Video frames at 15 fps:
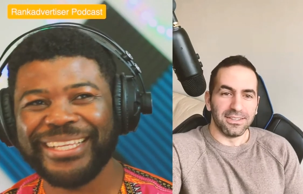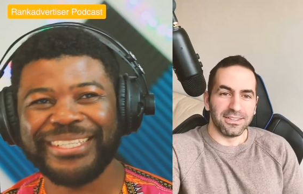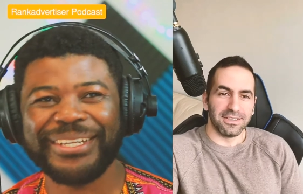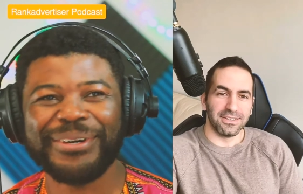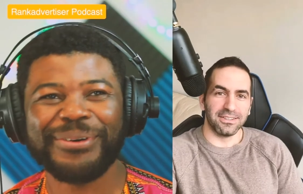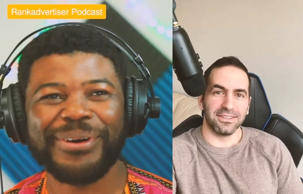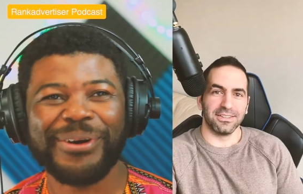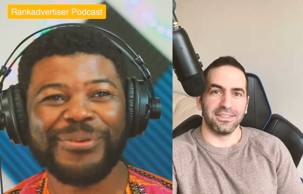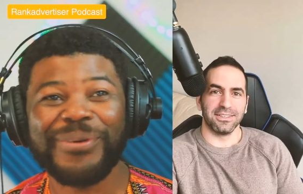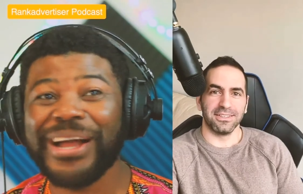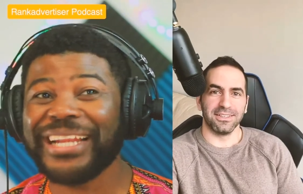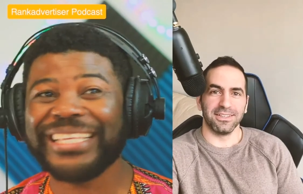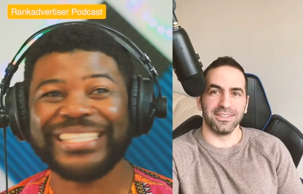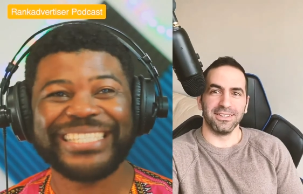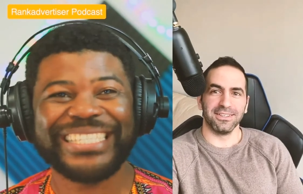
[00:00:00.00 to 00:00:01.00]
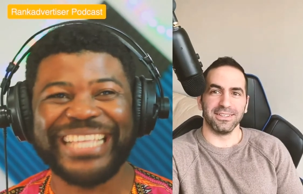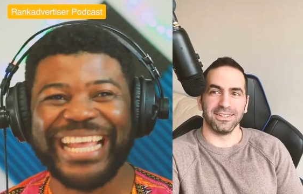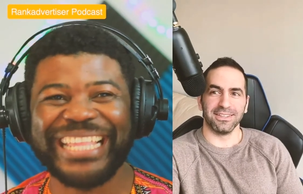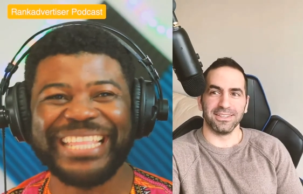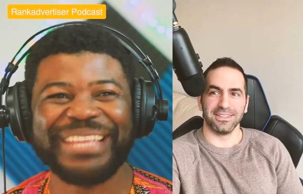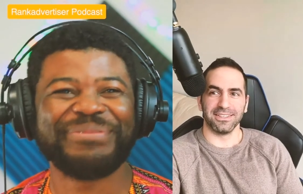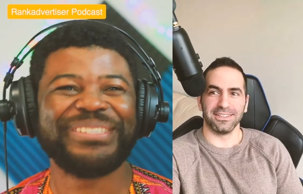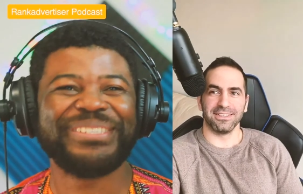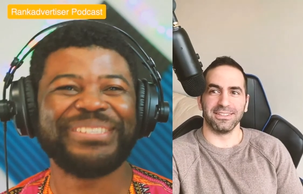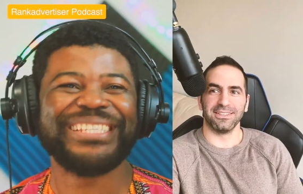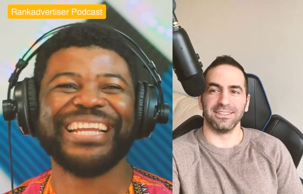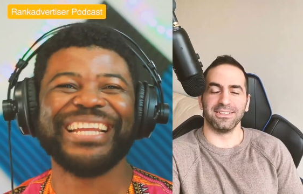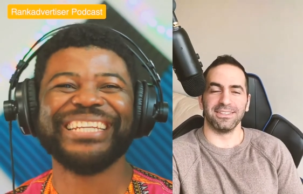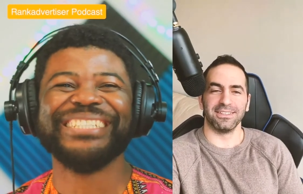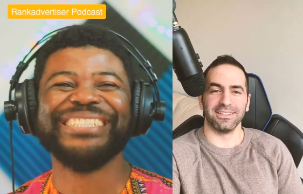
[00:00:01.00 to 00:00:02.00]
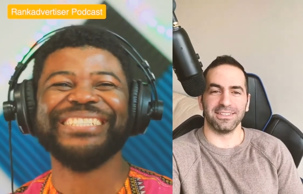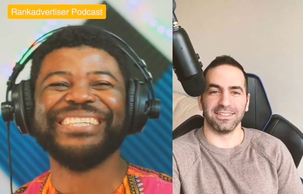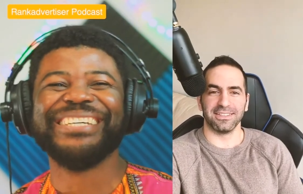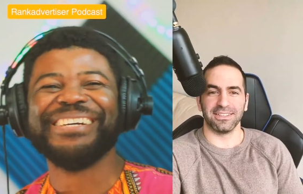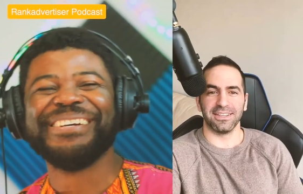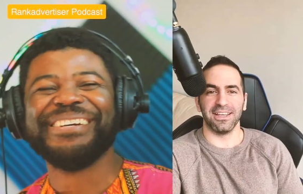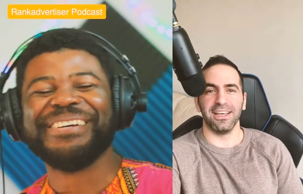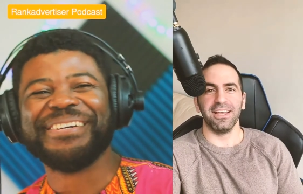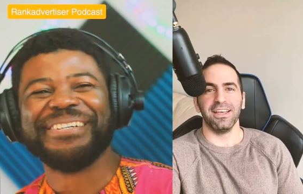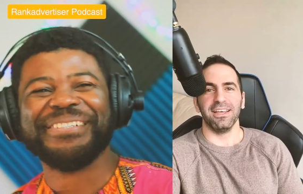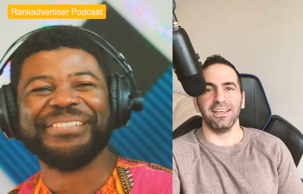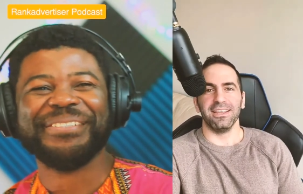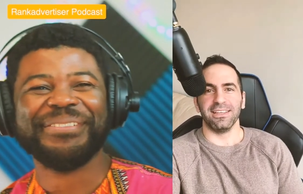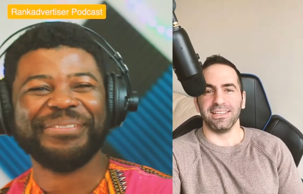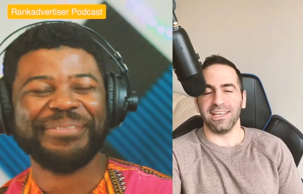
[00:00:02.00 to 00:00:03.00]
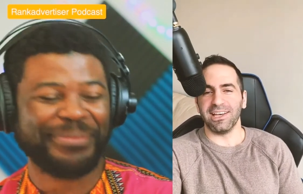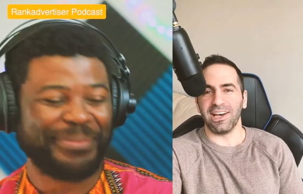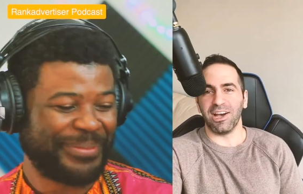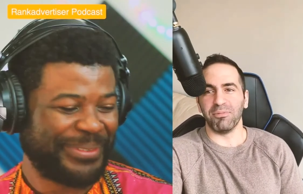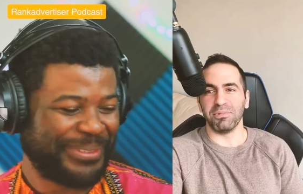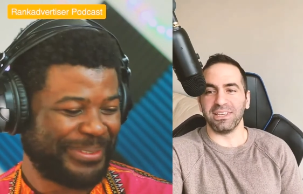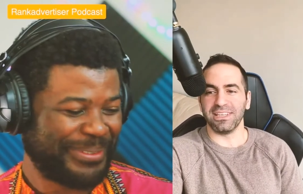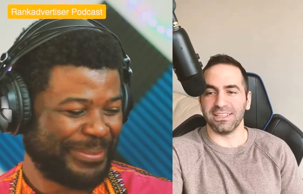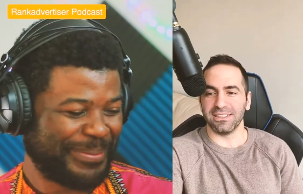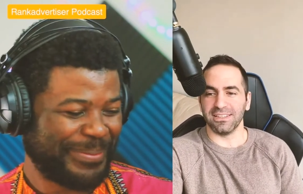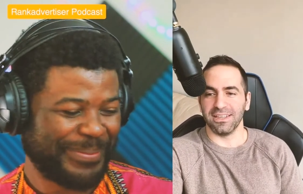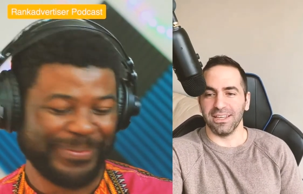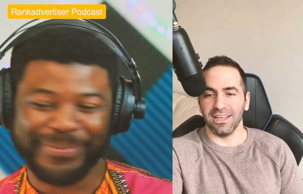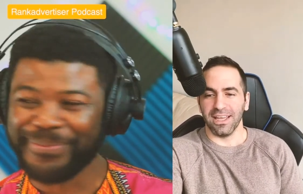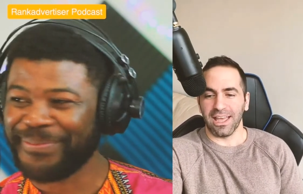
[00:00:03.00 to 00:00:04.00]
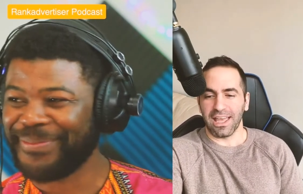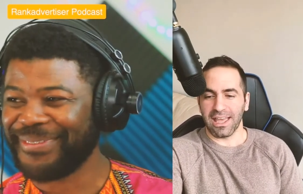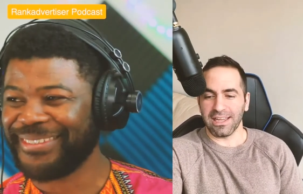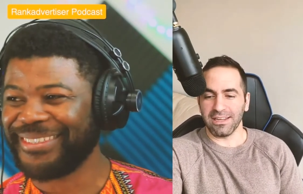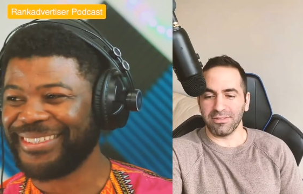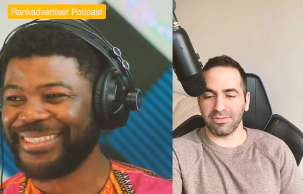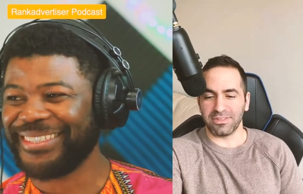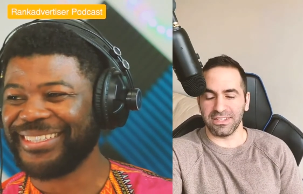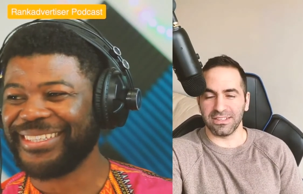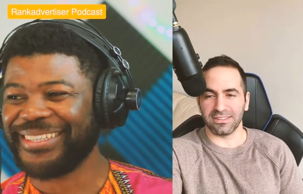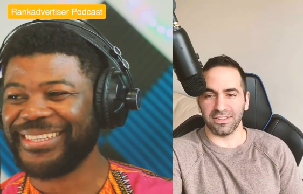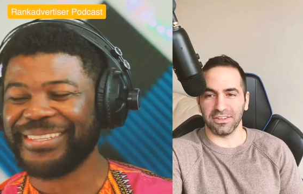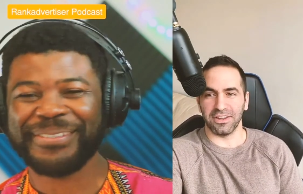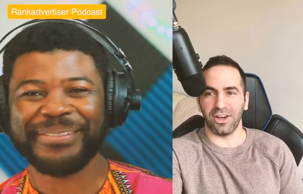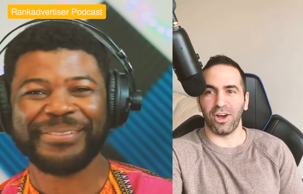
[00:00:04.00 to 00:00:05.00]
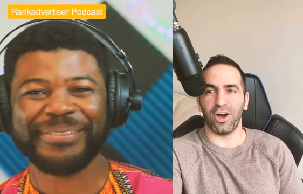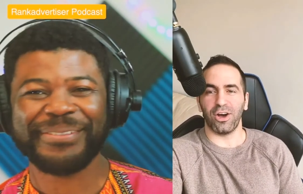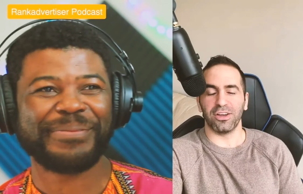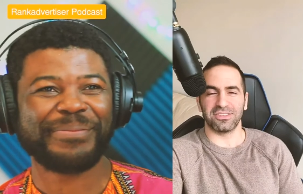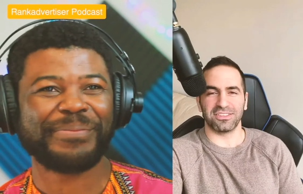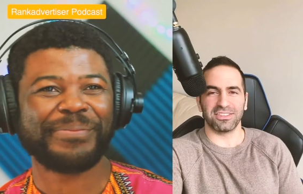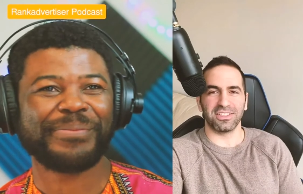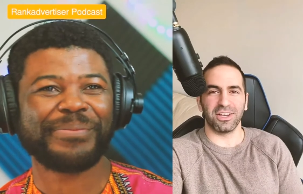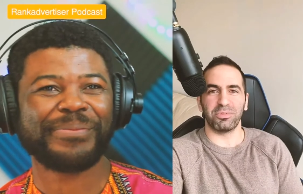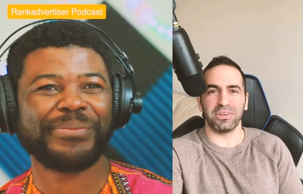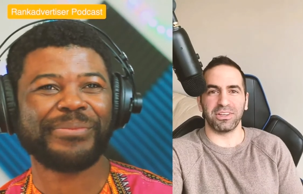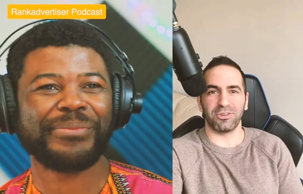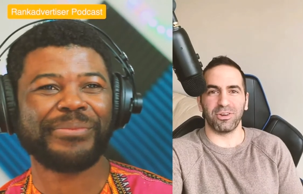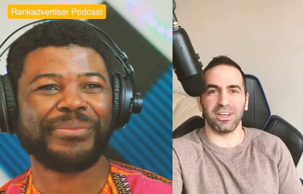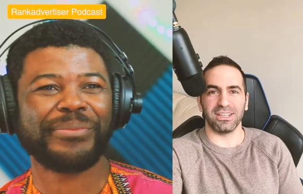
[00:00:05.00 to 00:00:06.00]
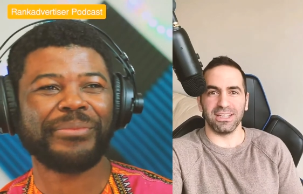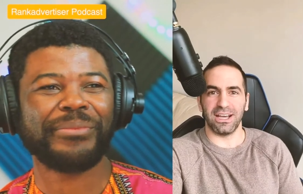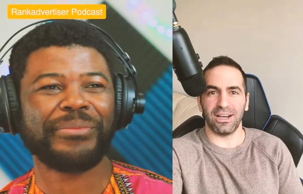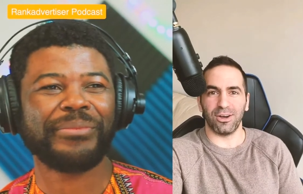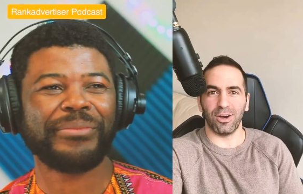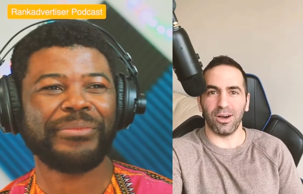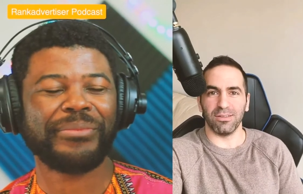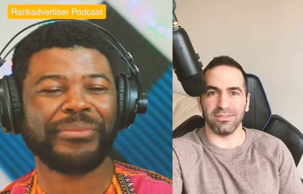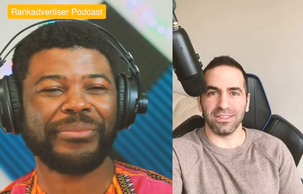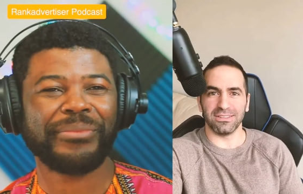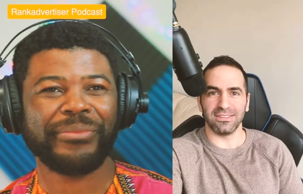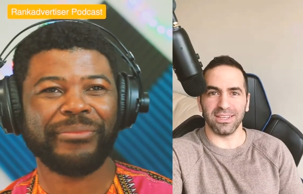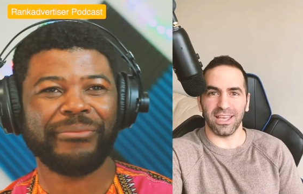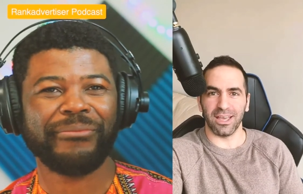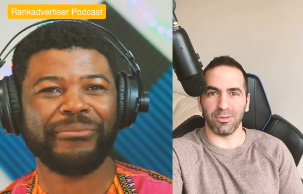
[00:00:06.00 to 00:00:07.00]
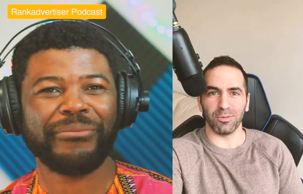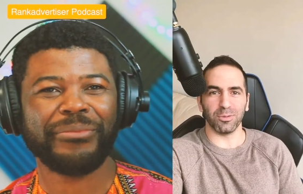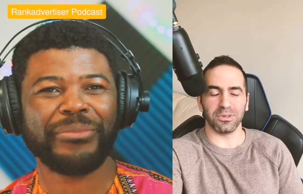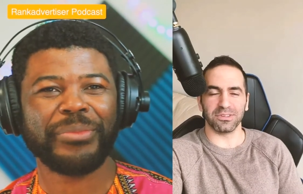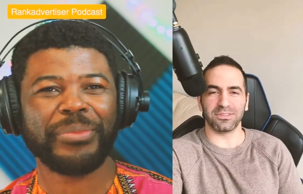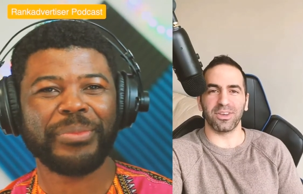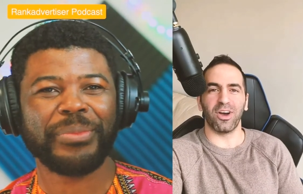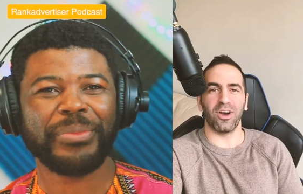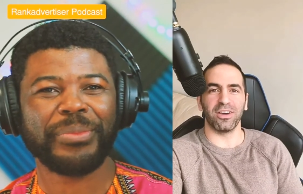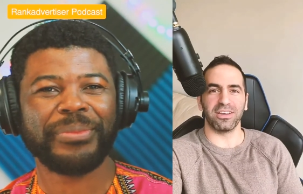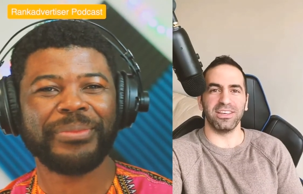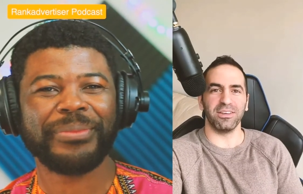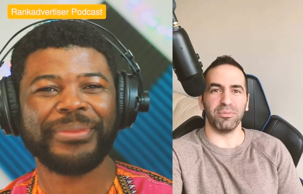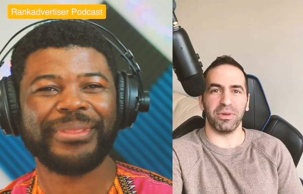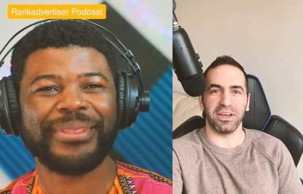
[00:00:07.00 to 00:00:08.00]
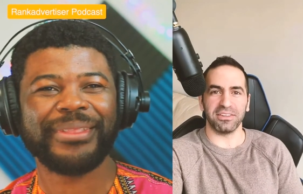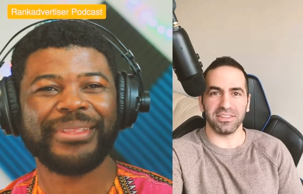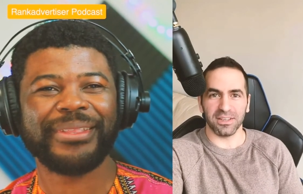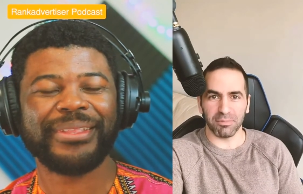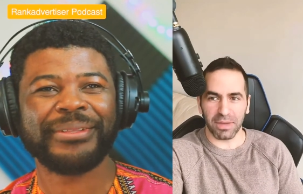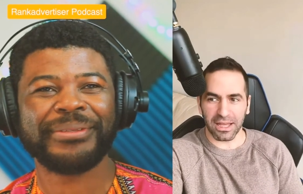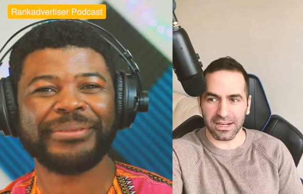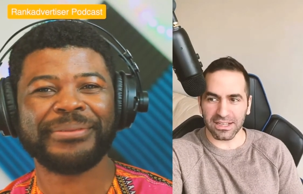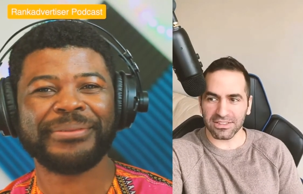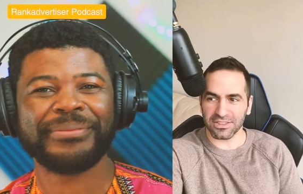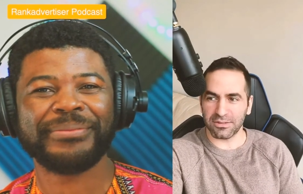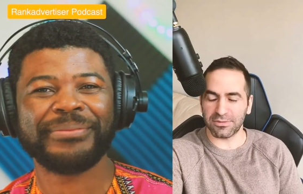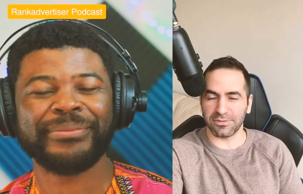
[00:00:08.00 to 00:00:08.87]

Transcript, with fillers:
Speaker 1: you know, uh, what is NFT thing?
Speaker 2: Yeah, I mean, NFTs are a hot topic right now. Obviously, everyone's talking about them. And actually,